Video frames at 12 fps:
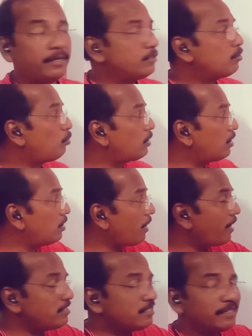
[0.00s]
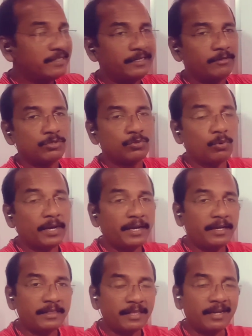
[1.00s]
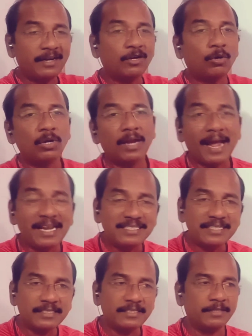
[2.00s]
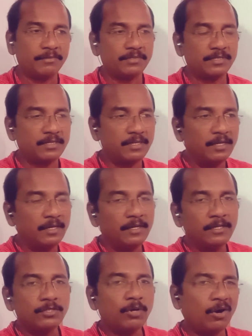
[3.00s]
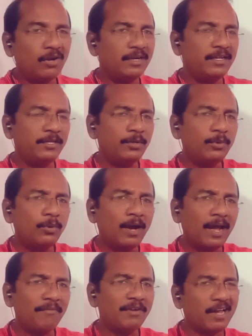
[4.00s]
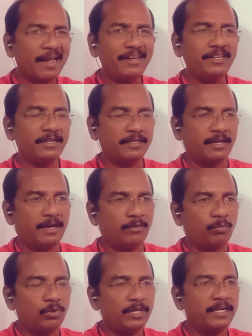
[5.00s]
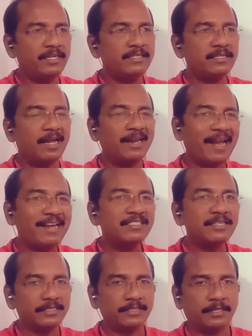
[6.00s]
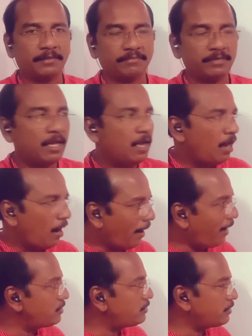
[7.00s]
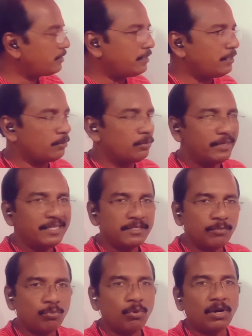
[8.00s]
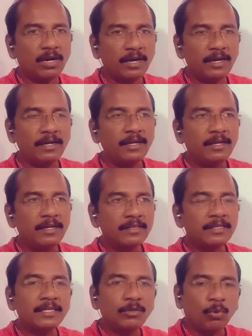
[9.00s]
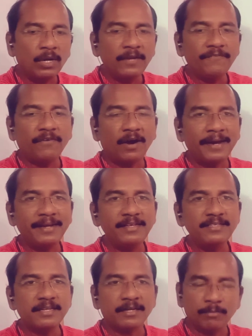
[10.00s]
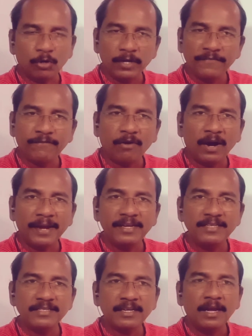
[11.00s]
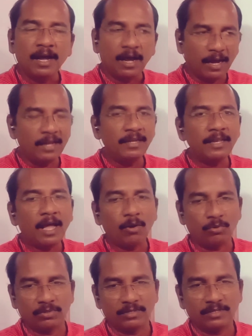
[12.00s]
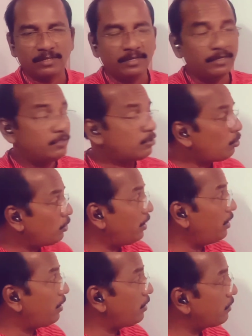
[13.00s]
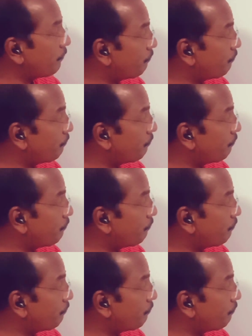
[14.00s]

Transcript: So what are adjectives? Why they are called adjectives? So already you have an idea that what is an adjective. Adjective is a word that qualifies or modifies a noun. So here the